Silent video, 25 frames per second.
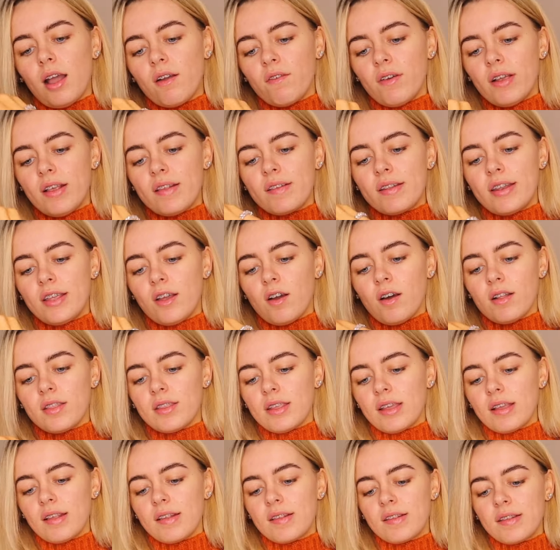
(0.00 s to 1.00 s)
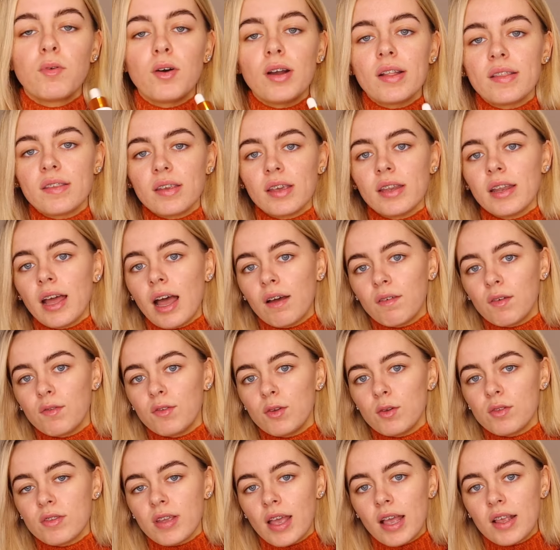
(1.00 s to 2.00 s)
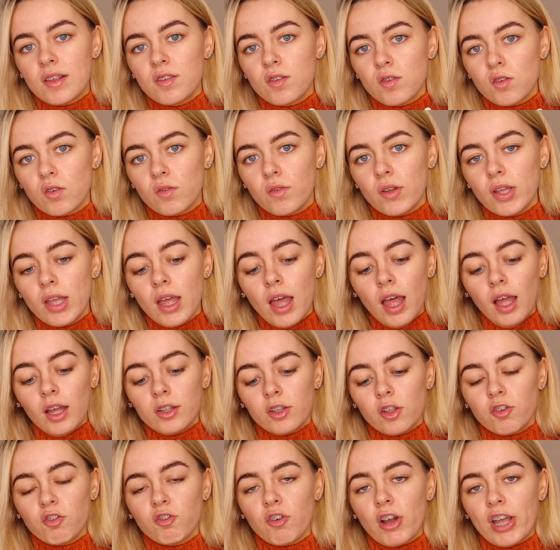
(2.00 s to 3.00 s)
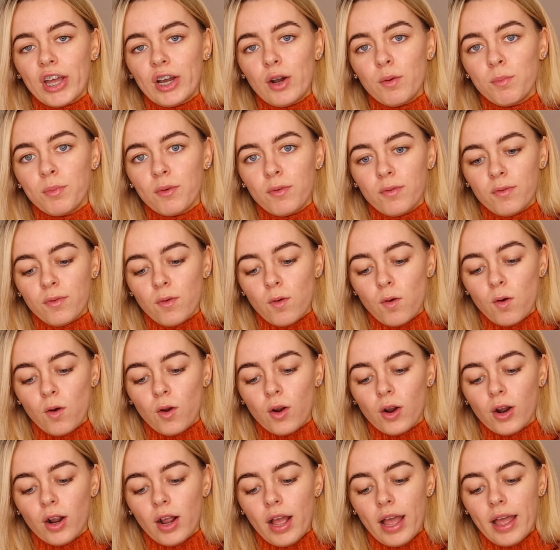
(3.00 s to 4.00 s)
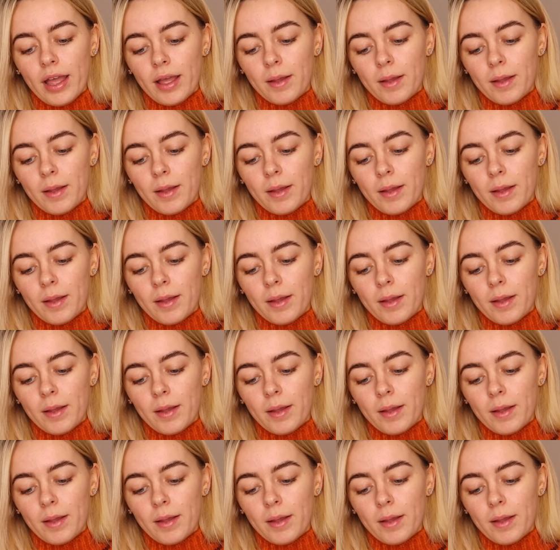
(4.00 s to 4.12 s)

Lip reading: recently got this, but I did have a few testers of it to try out before.